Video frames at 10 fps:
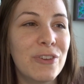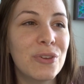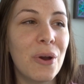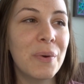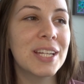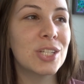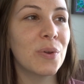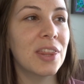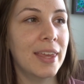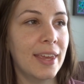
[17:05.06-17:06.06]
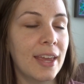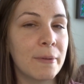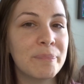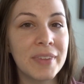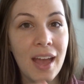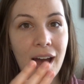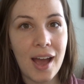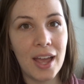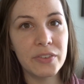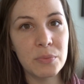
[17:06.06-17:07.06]
you go into it thinking,
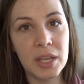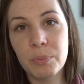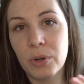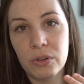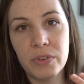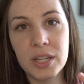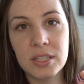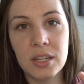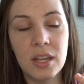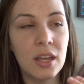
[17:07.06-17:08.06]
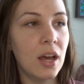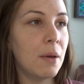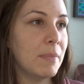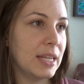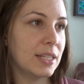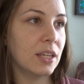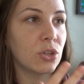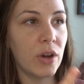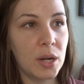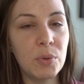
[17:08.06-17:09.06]
I have to make perfect, amazing,
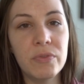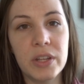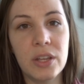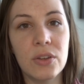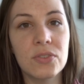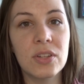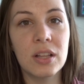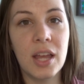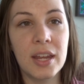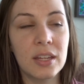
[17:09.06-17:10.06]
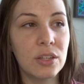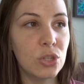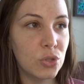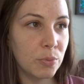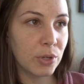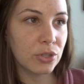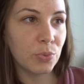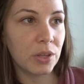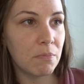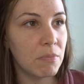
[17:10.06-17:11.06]
incredible videos like
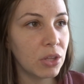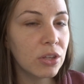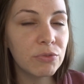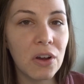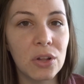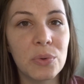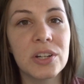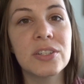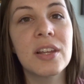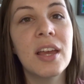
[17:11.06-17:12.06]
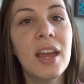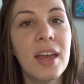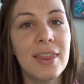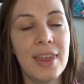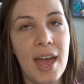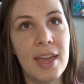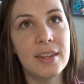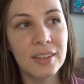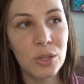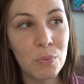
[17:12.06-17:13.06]
YouTubers with a million followers,
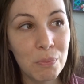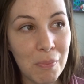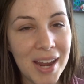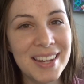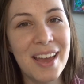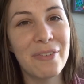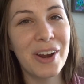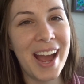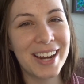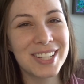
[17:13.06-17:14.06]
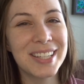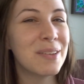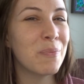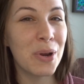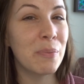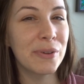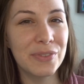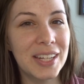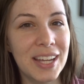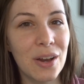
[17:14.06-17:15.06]
then you might never actually put up a
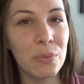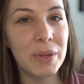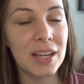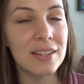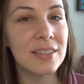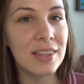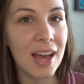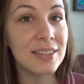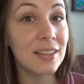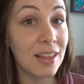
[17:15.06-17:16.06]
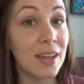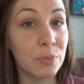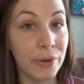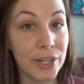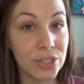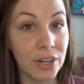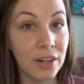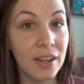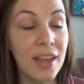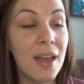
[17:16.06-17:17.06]
video, because that's a lot of
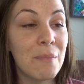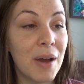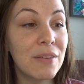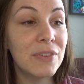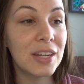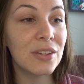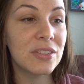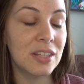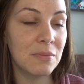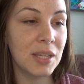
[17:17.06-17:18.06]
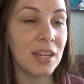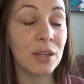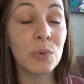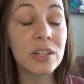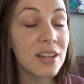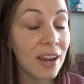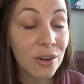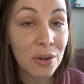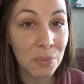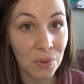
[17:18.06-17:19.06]
pressure. My videos in the beginning were
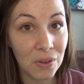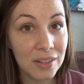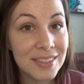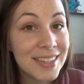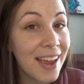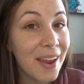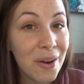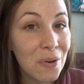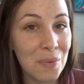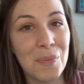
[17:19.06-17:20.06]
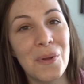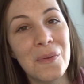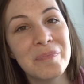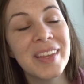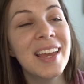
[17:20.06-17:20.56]
terrible, terrible.